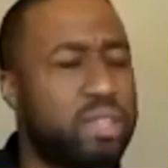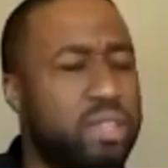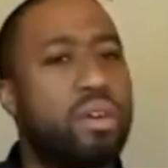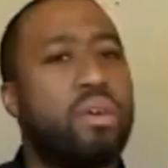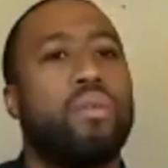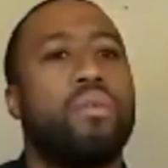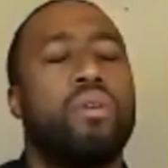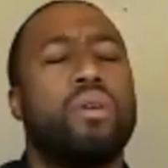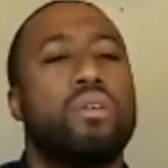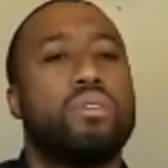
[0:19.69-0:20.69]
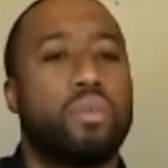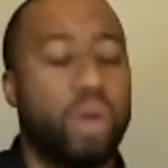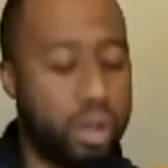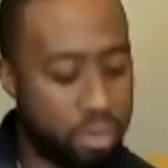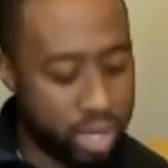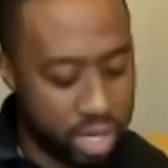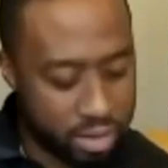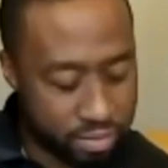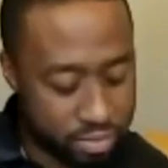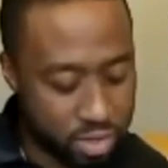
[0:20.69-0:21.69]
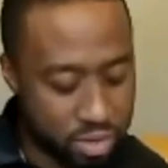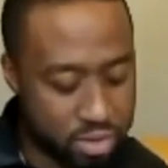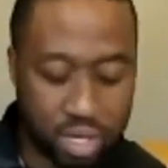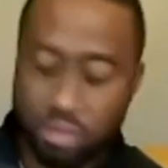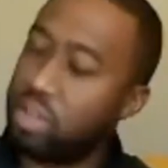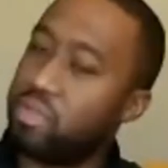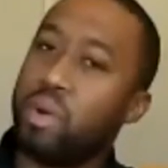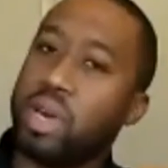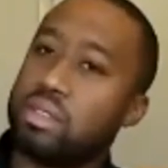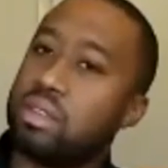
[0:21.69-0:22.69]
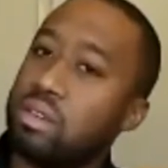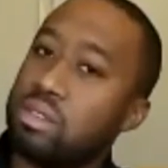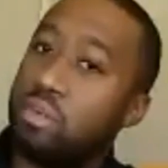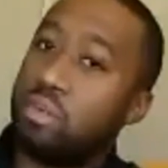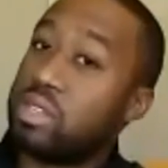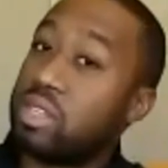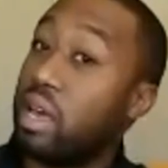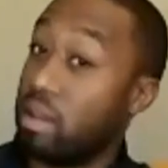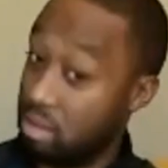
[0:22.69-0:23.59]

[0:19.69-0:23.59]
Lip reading: So right away, think of different ways to voice that.